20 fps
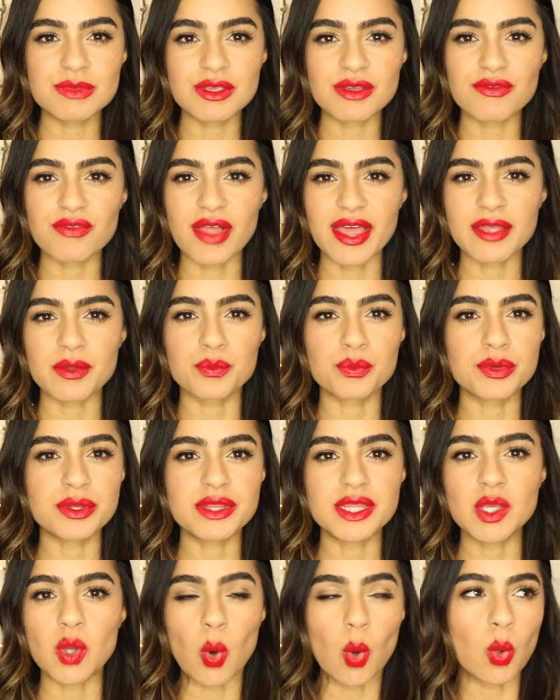of like
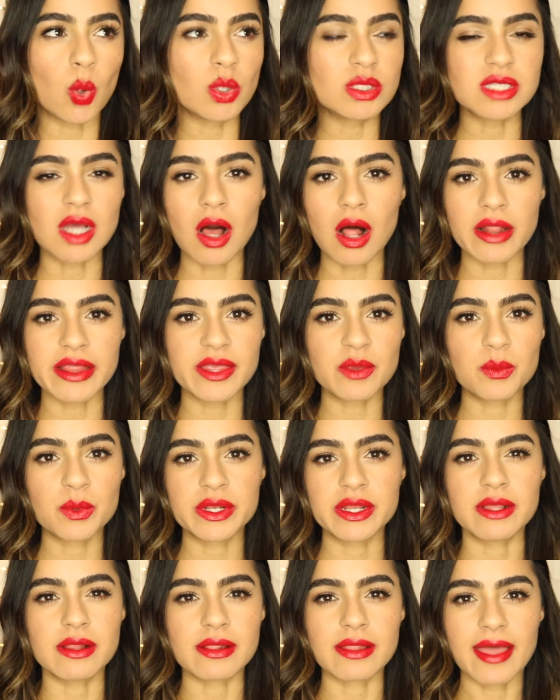really old
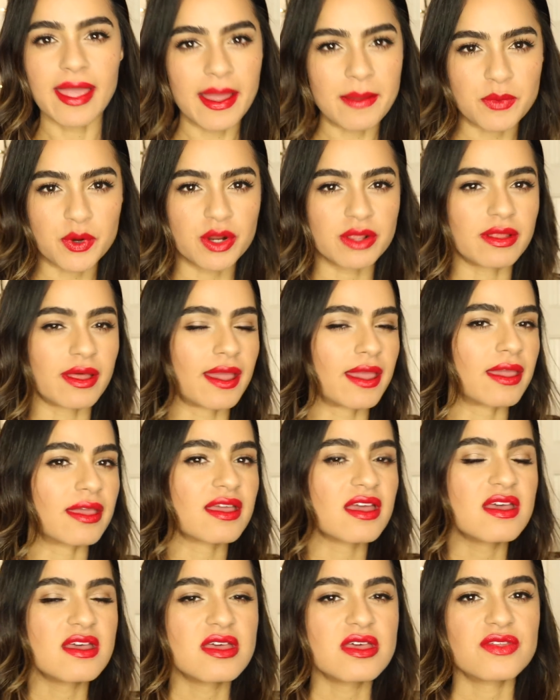Hollywood glamour. Like
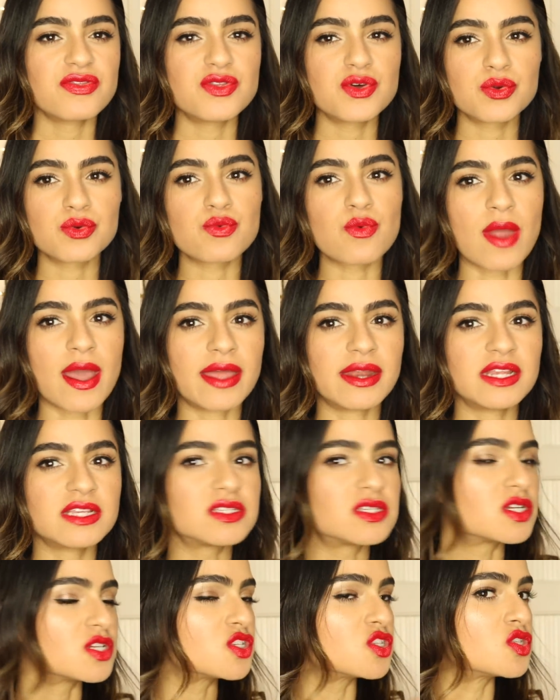the red
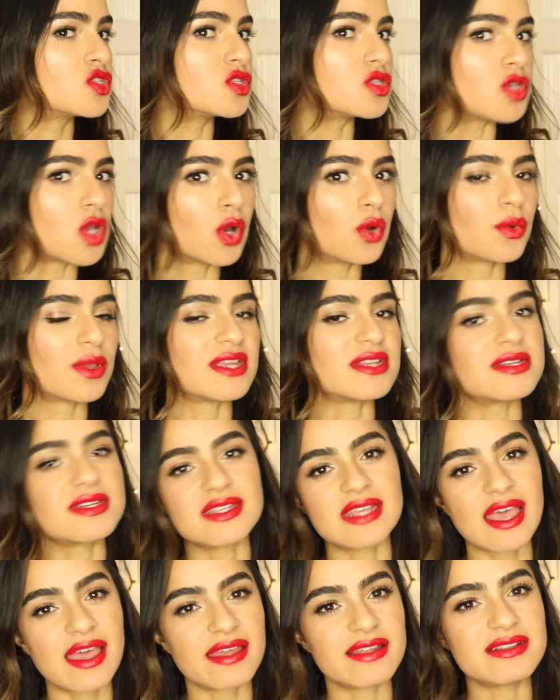is just so
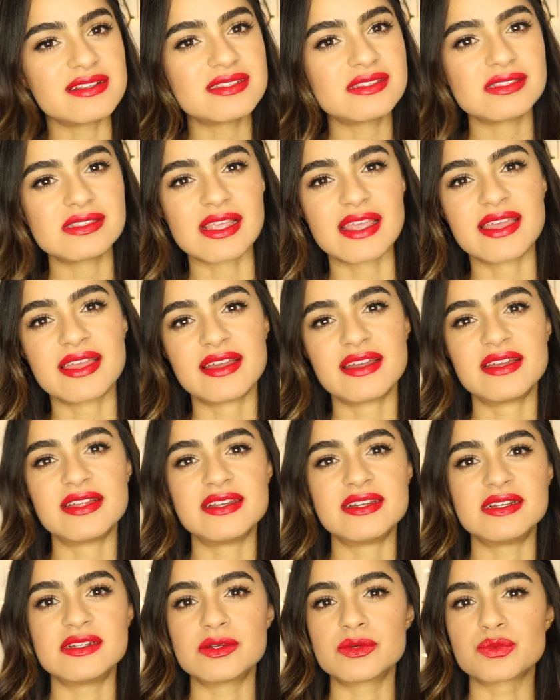intense
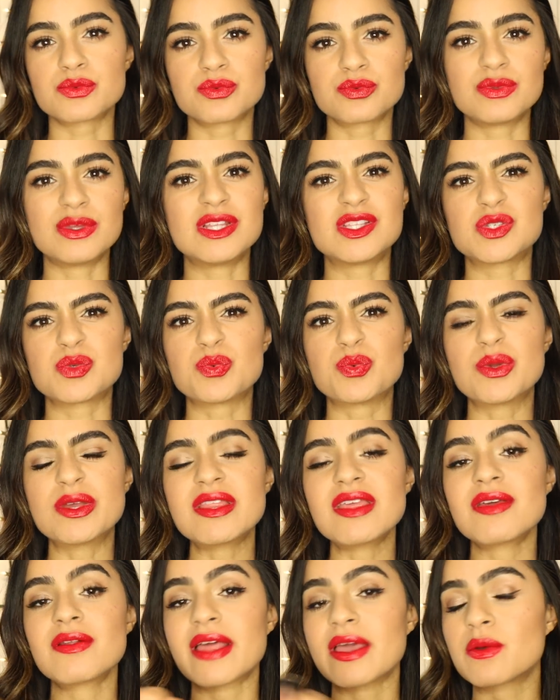and it's
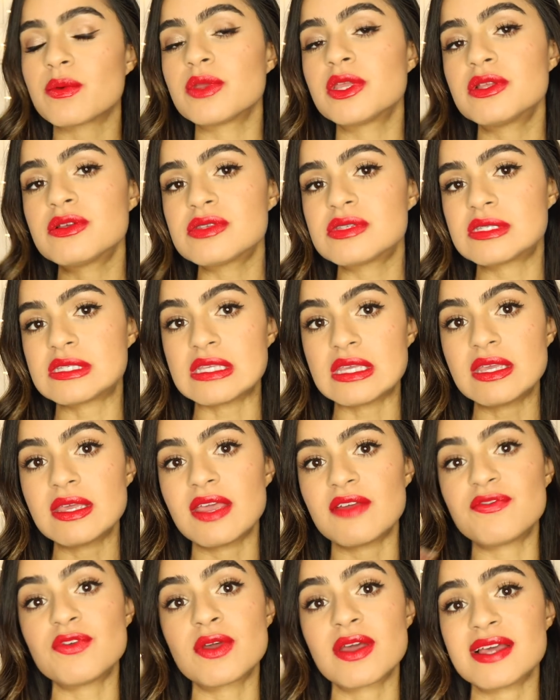really like you'll see
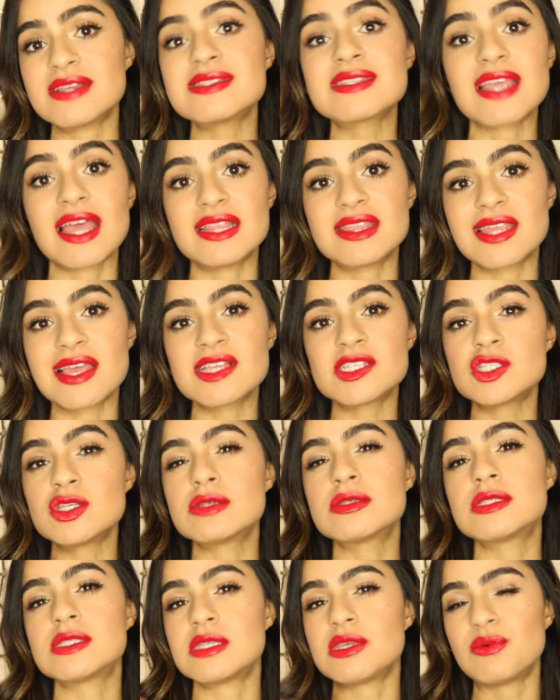if you guys get this
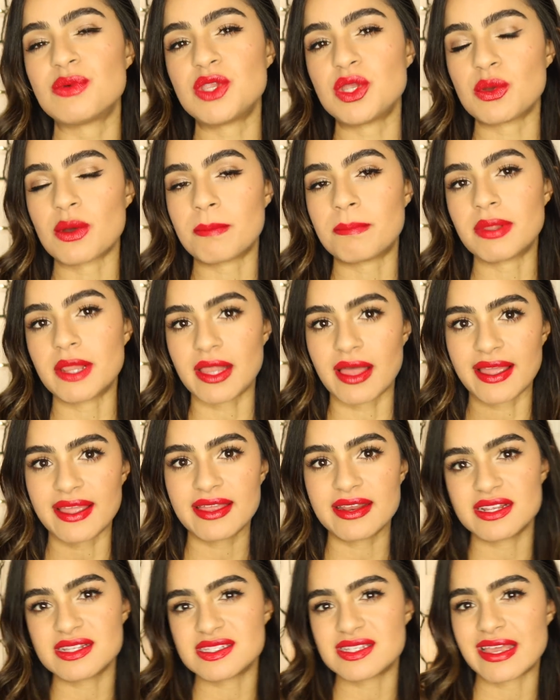you'll see when you apply
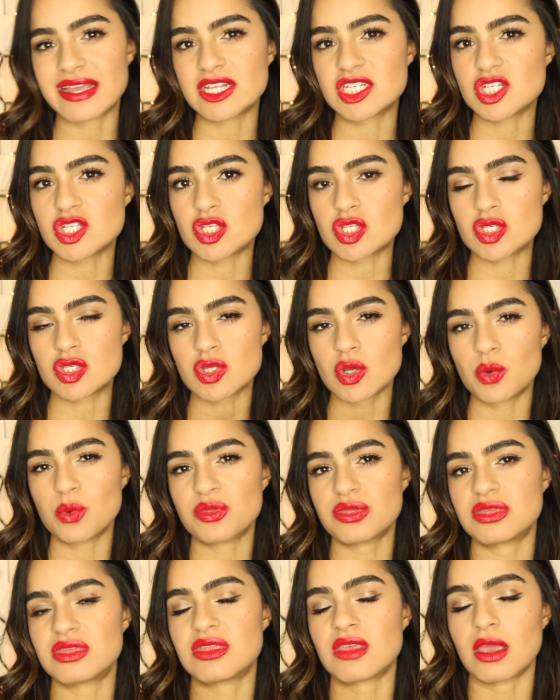it it's like just so
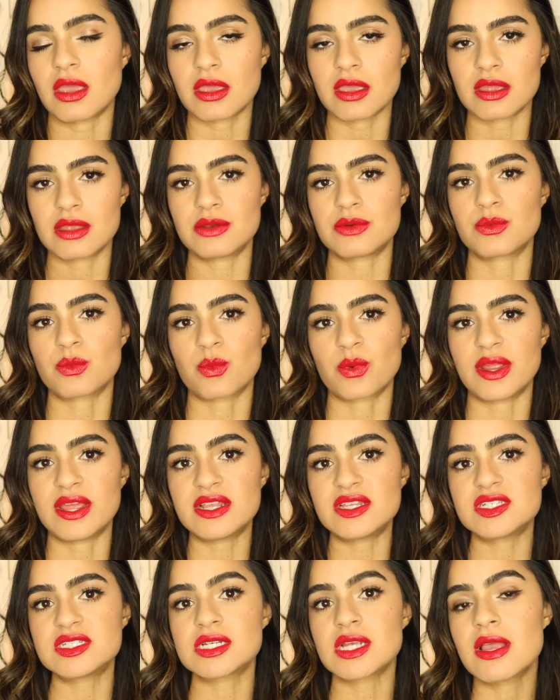thick and
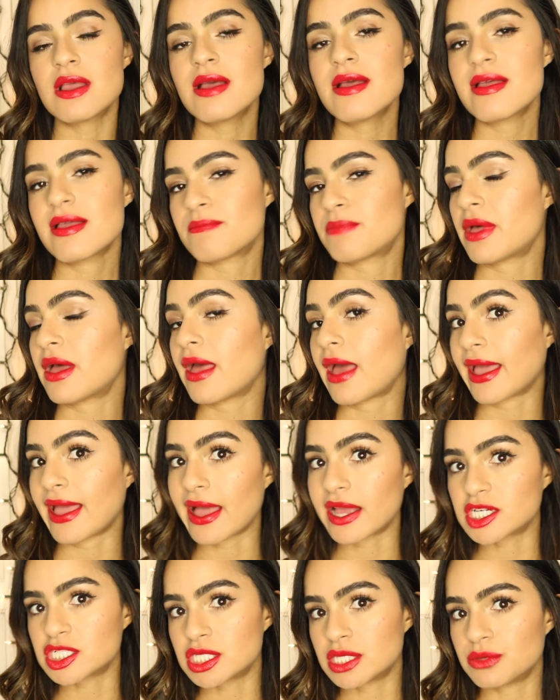rich but I
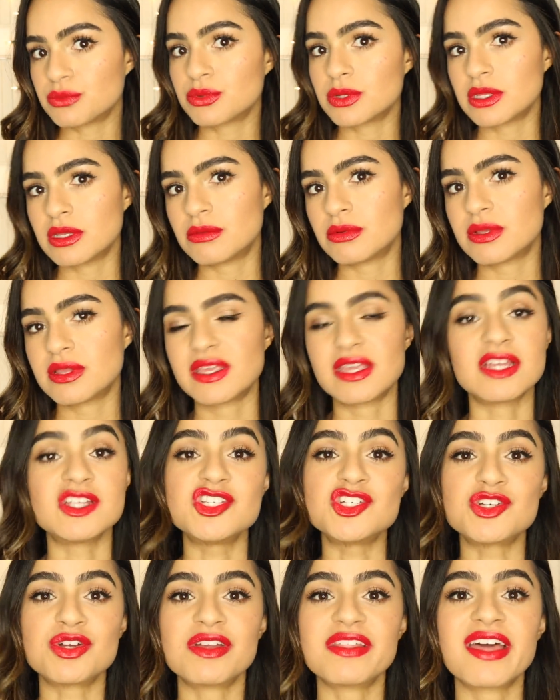actually really really
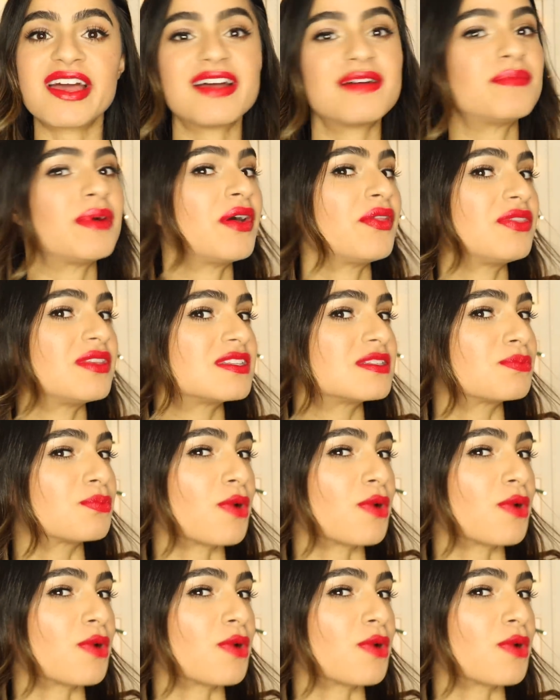enjoy that about this